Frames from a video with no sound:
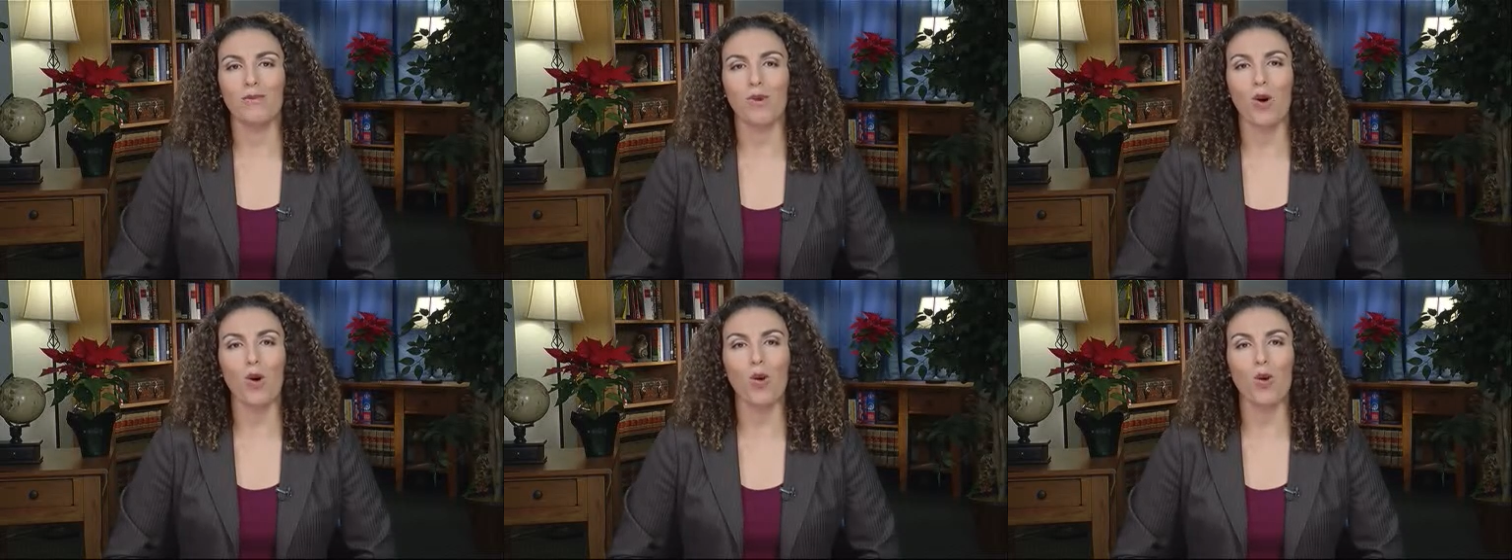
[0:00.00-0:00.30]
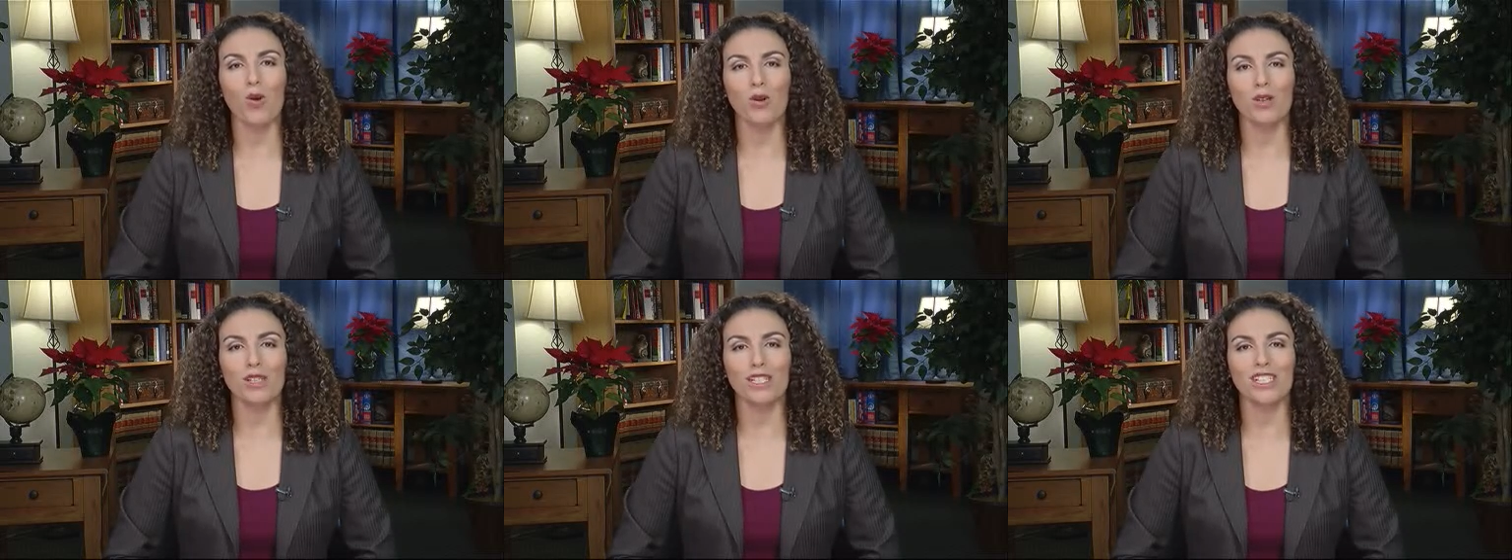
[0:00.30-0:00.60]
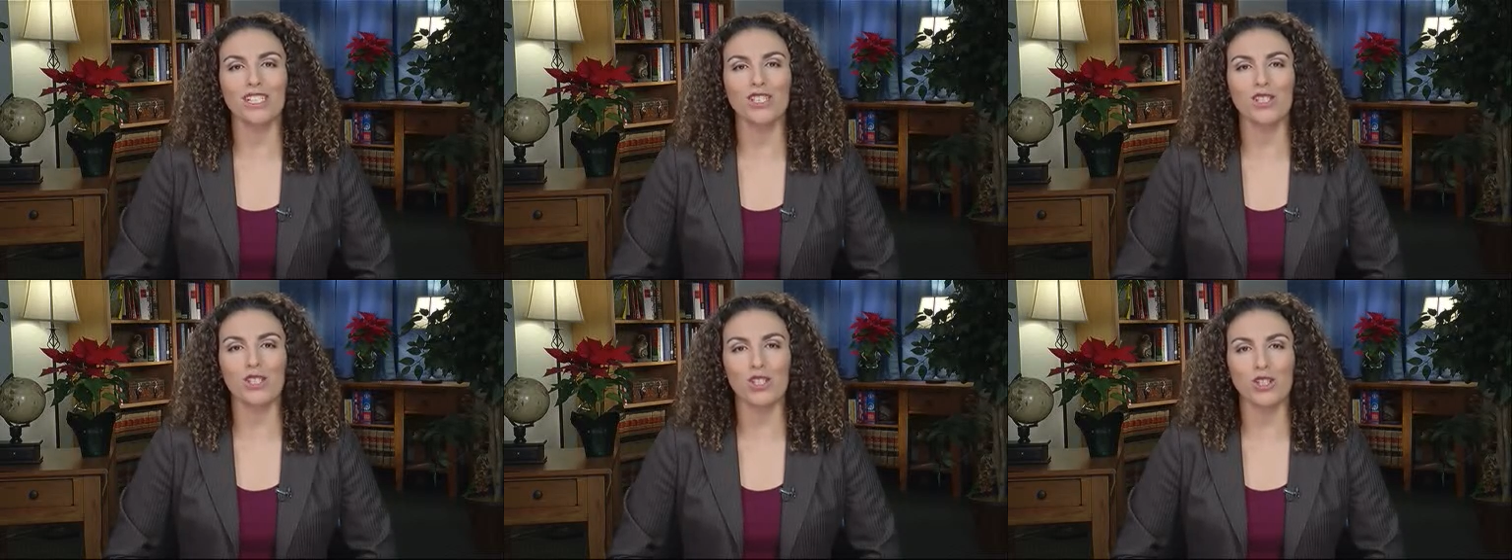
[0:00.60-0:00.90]
old
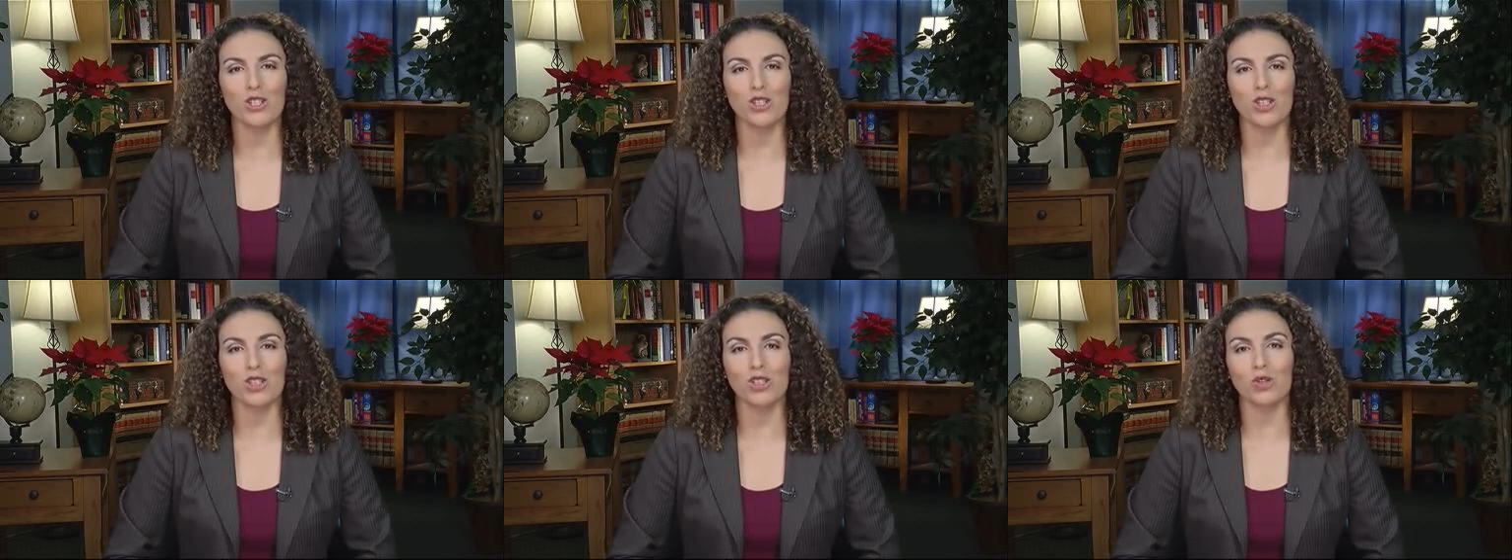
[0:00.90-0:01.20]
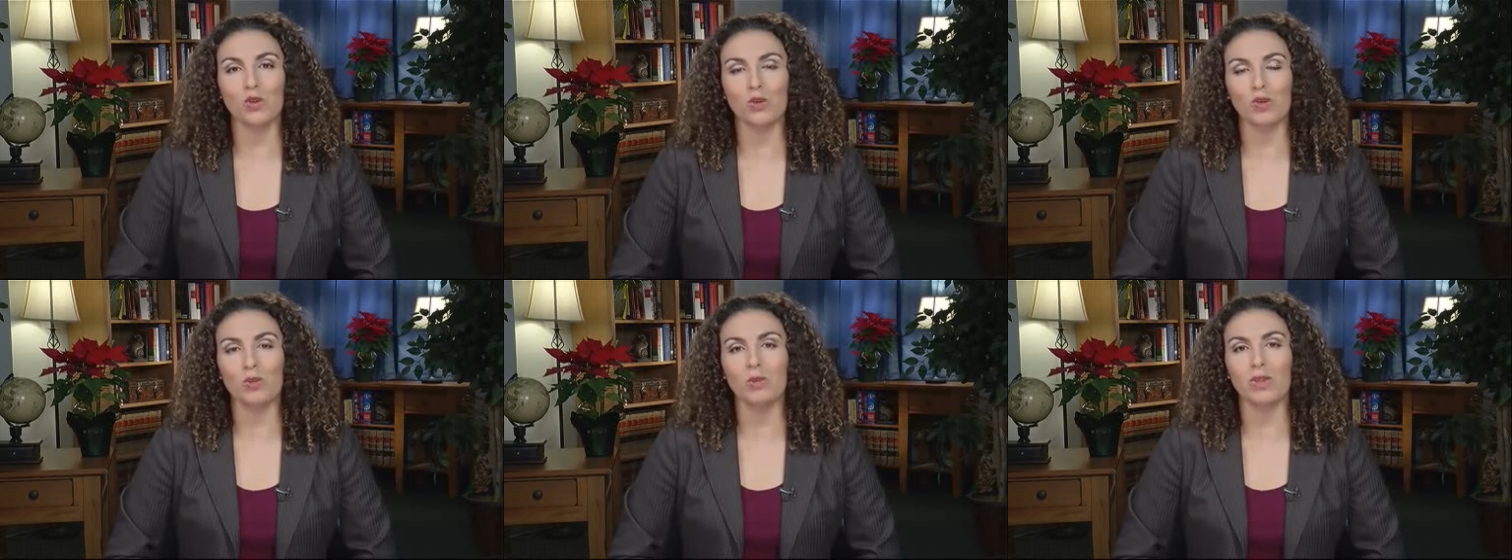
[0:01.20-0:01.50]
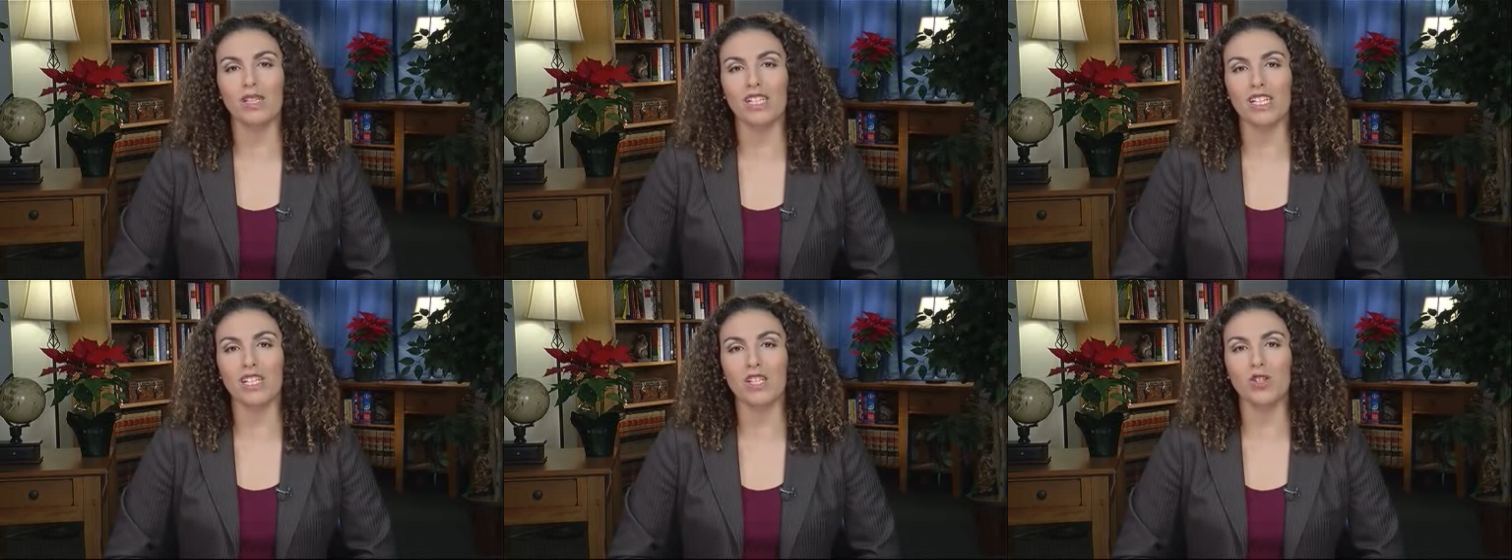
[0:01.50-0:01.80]
and indigenous group
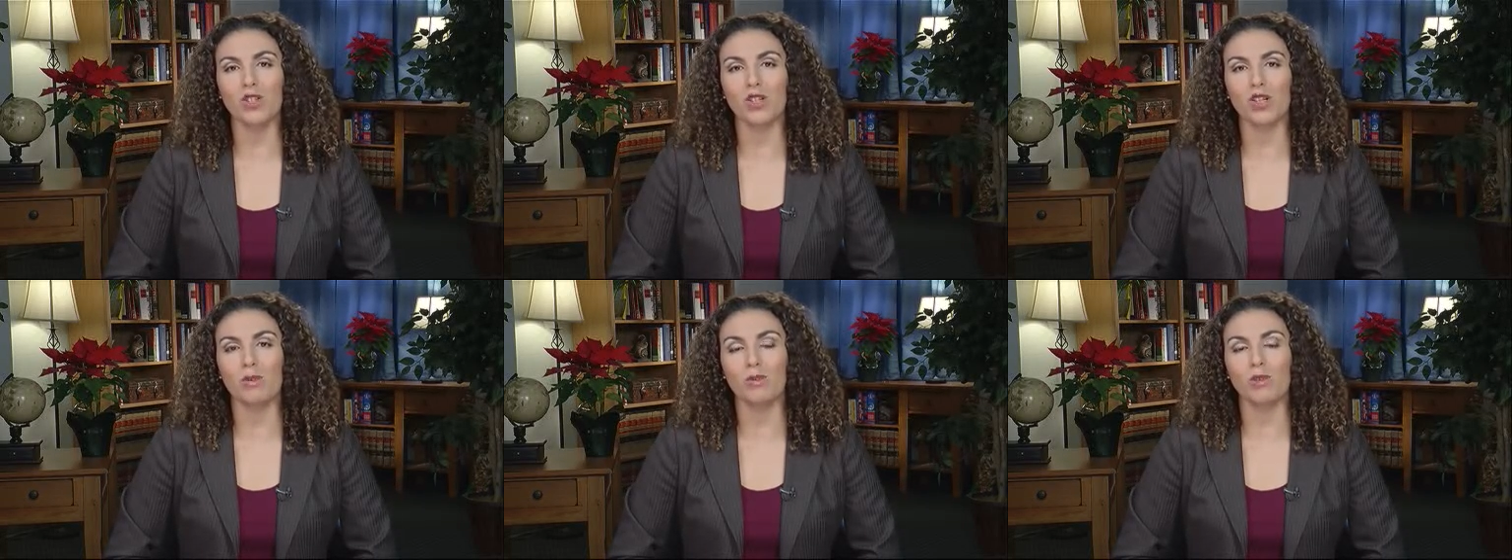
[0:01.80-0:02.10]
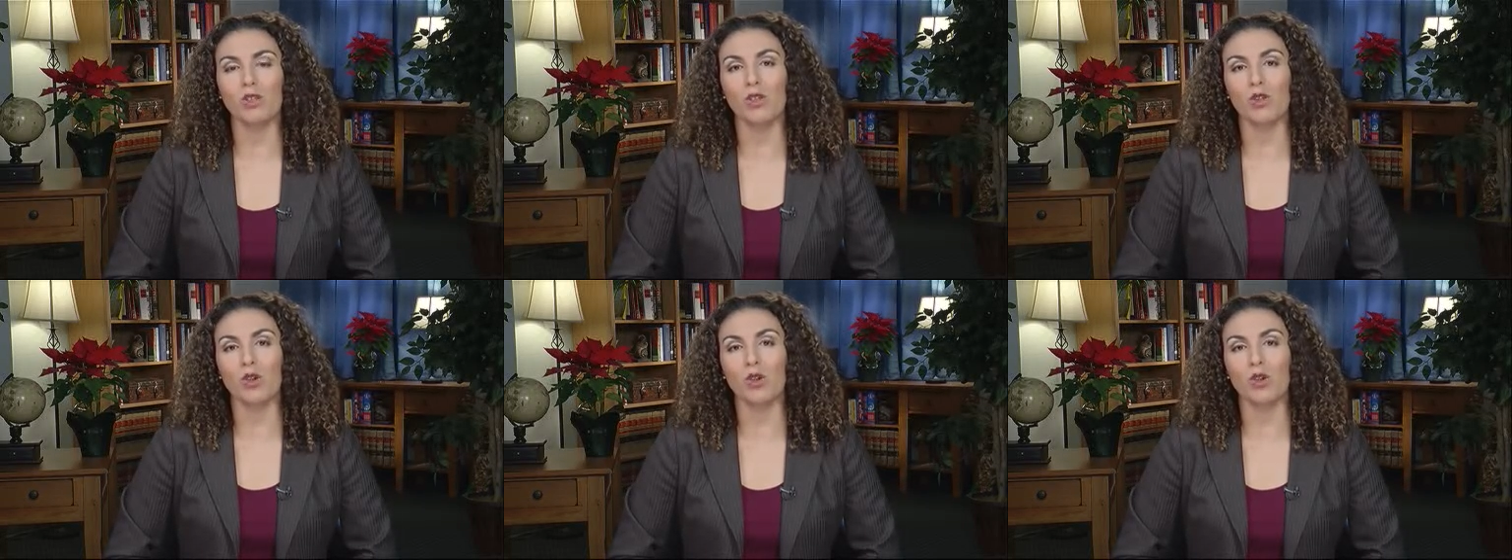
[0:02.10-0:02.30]
in Egypt,